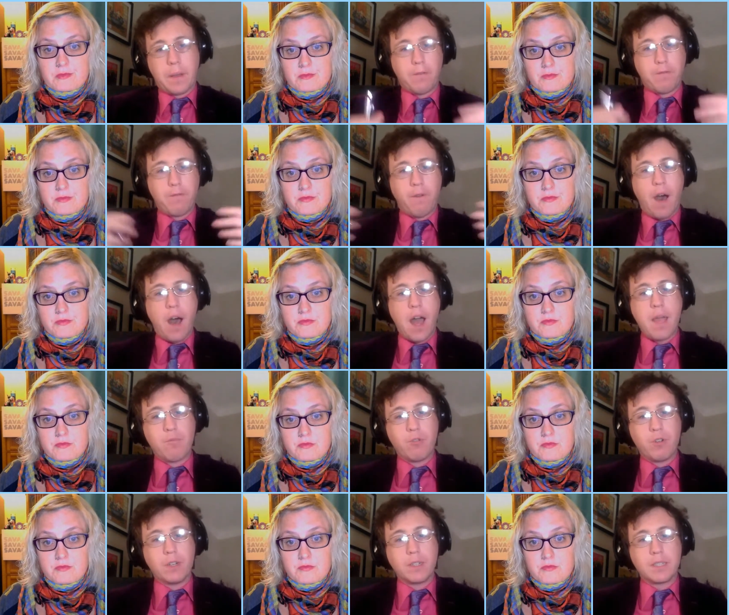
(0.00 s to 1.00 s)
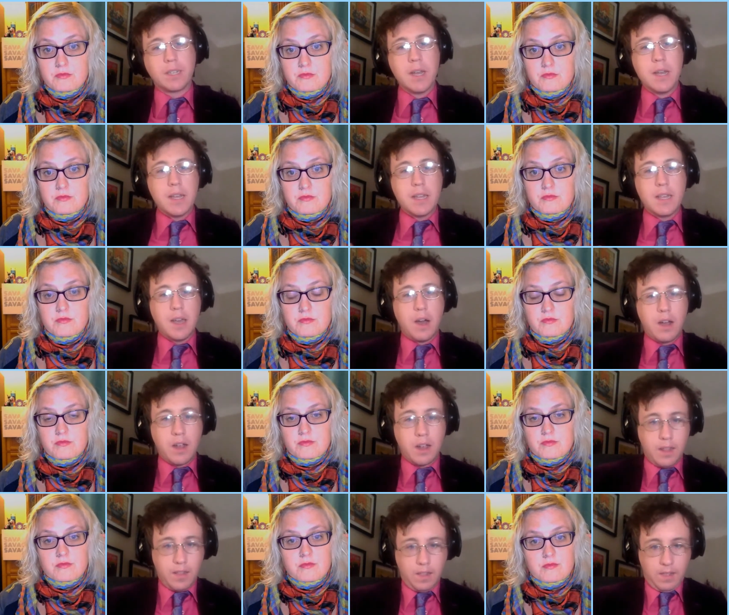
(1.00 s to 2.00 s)
Speaker 1: of vibrant young
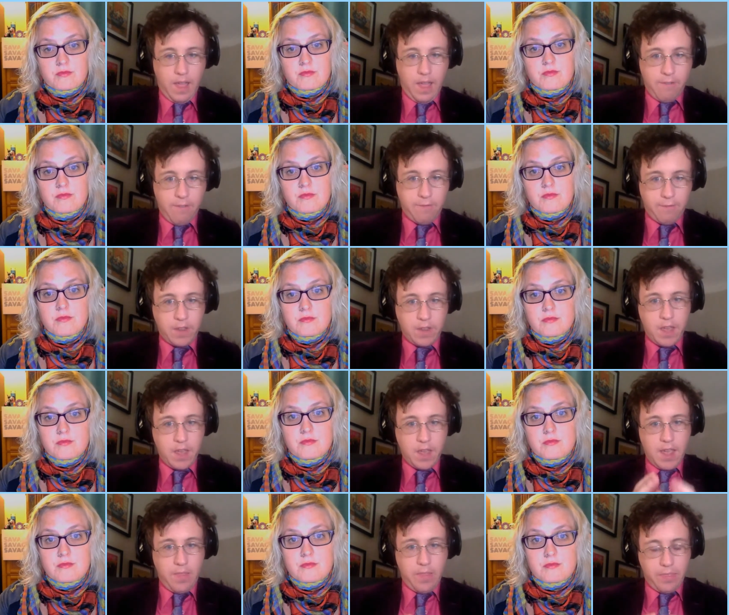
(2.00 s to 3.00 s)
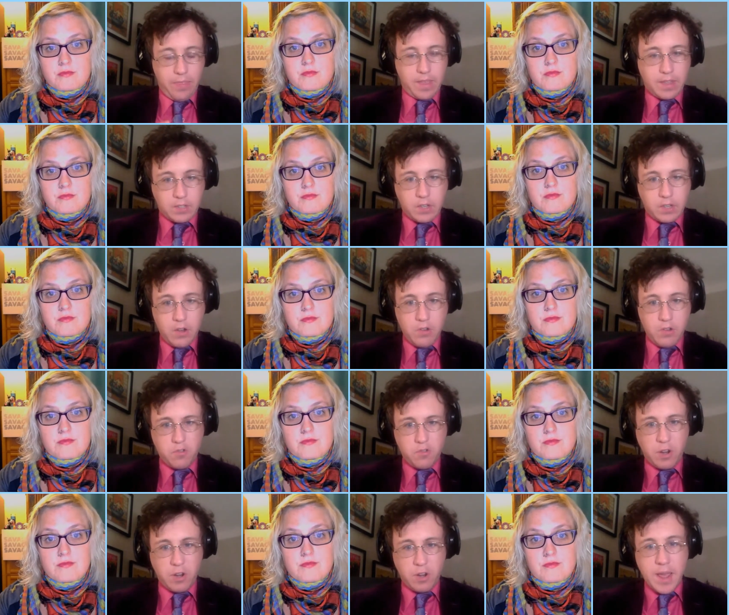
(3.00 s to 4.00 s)
left in this
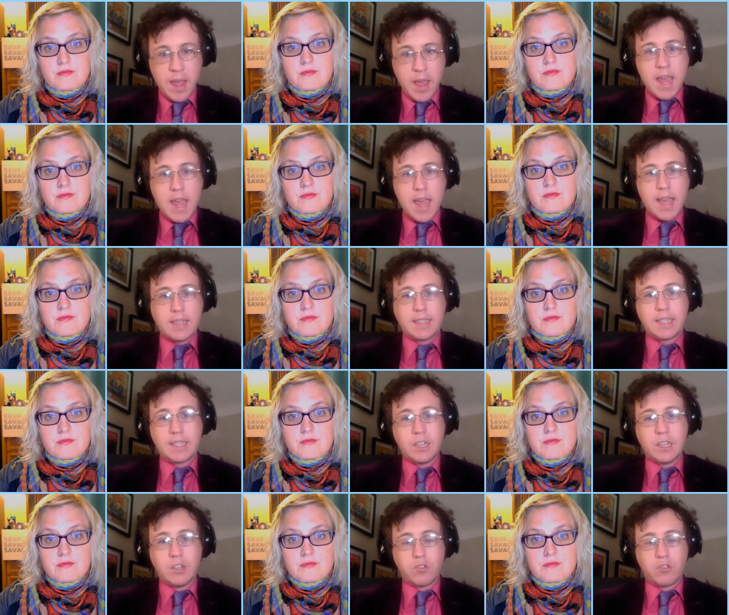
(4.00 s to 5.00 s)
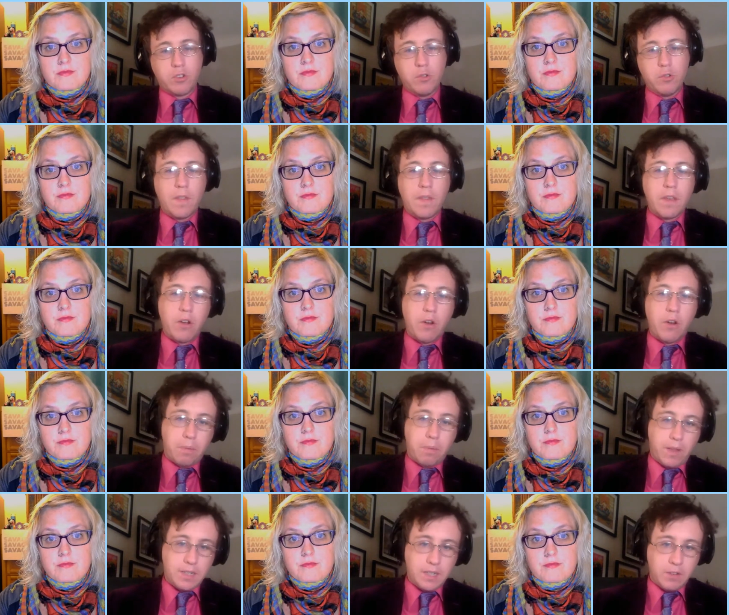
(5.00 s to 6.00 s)
country, it's still true that there are
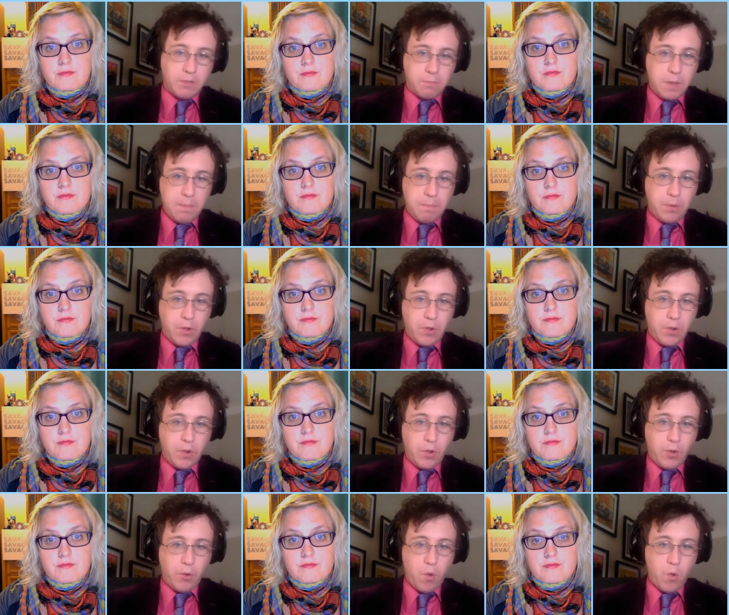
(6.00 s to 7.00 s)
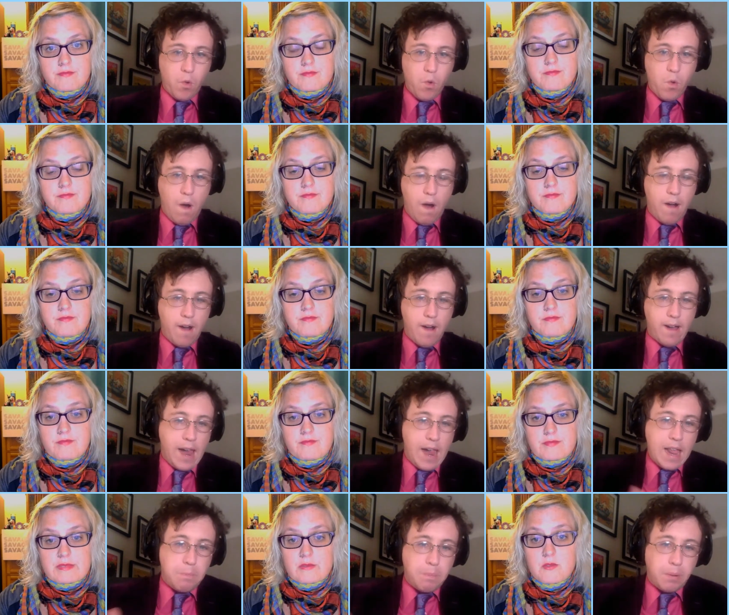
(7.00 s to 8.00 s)
plenty of people who are
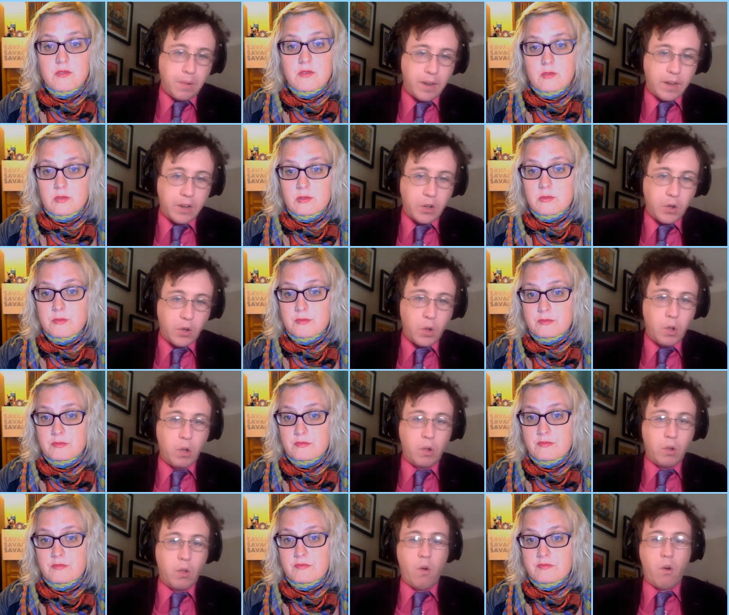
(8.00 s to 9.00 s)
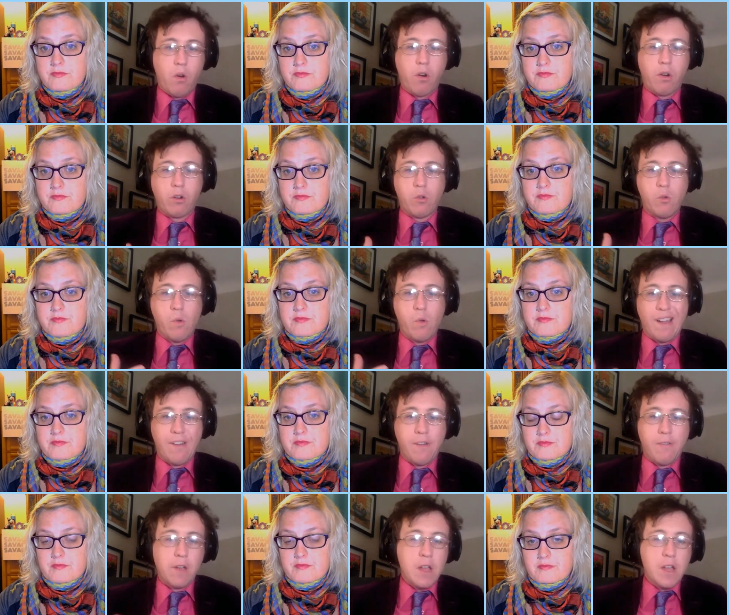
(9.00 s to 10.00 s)
apolitical or who
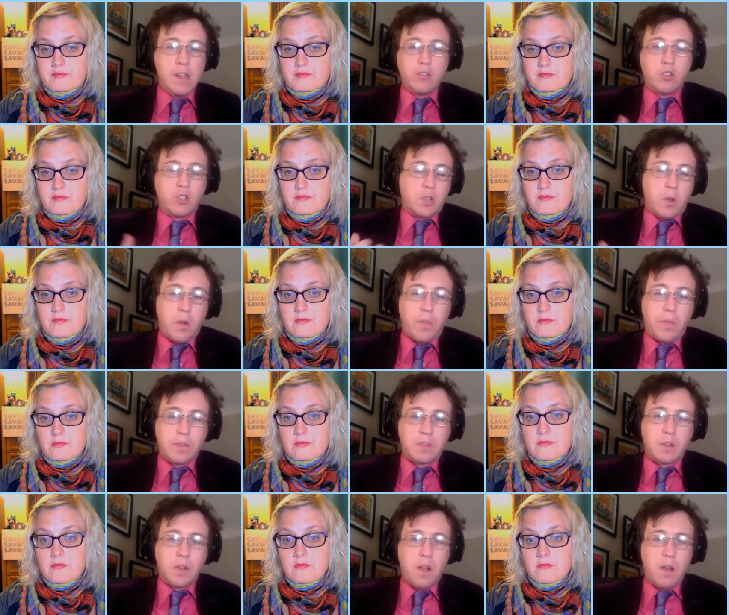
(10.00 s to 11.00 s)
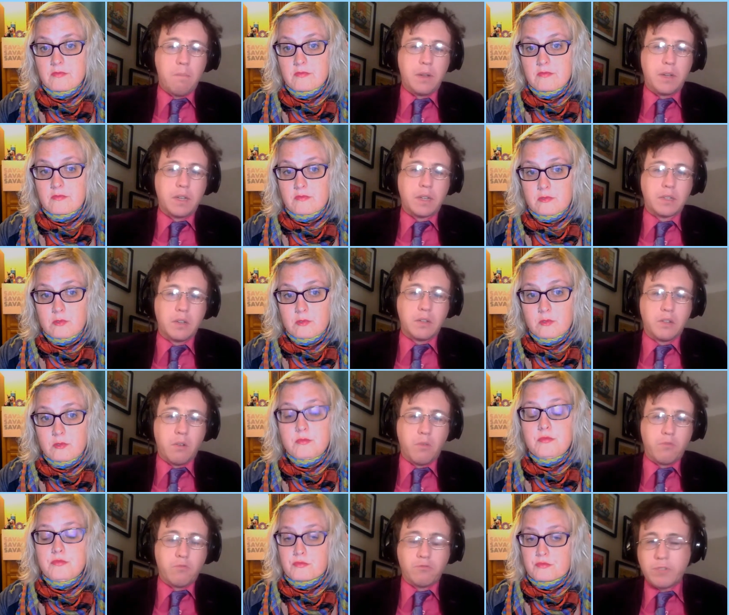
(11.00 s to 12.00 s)
have just heard this term but doesn't don't
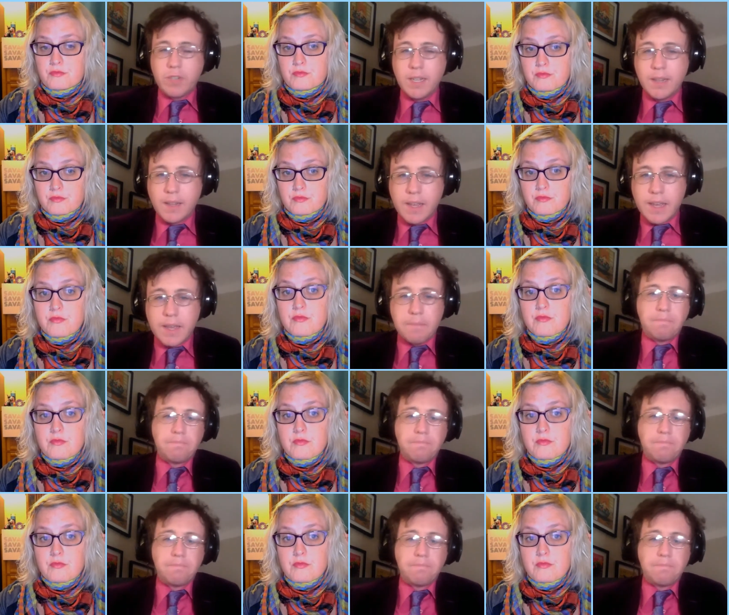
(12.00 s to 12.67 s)
really